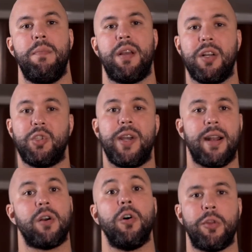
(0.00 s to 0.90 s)
because you
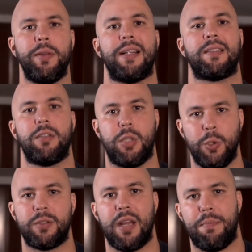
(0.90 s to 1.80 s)
gotta go through that
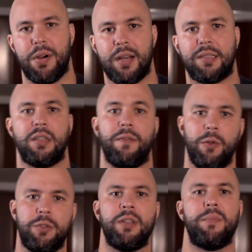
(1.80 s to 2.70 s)
2-step process of
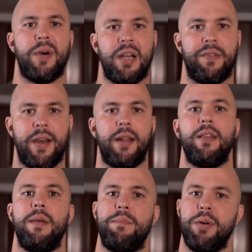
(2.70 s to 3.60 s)
losing the body fat and
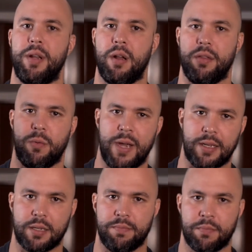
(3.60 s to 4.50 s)
then putting on the
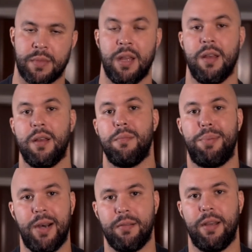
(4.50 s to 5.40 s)
weight.
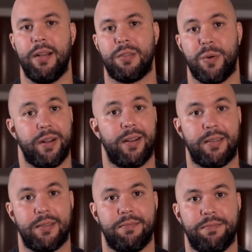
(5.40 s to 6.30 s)
But it is what it
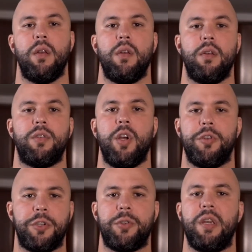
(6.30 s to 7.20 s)
is. So
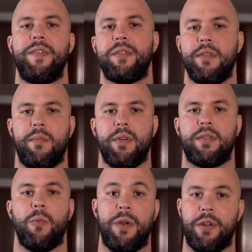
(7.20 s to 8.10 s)
just to give you some
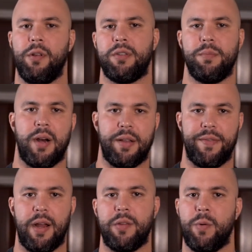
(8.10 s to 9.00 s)
numbers, when you're losing body
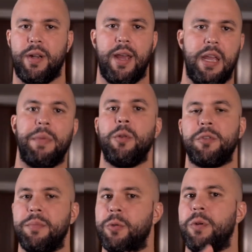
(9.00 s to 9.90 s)
fat, you wanna aim at
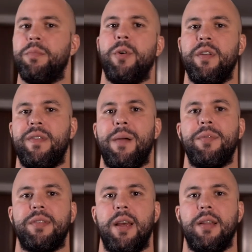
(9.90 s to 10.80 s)
losing between
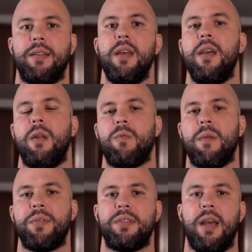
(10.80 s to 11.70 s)
0.5% and
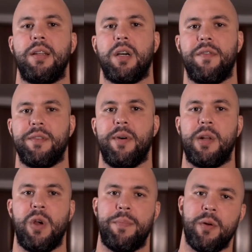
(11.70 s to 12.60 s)
1% of your body
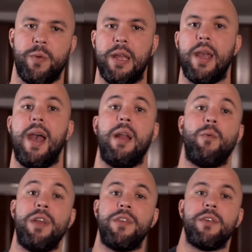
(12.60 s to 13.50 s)
weight per week. And
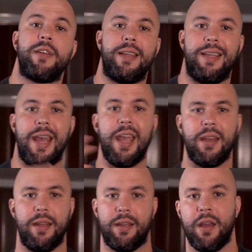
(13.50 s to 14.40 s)
when you're
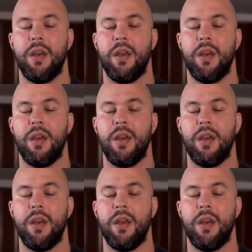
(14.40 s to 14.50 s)
gaining,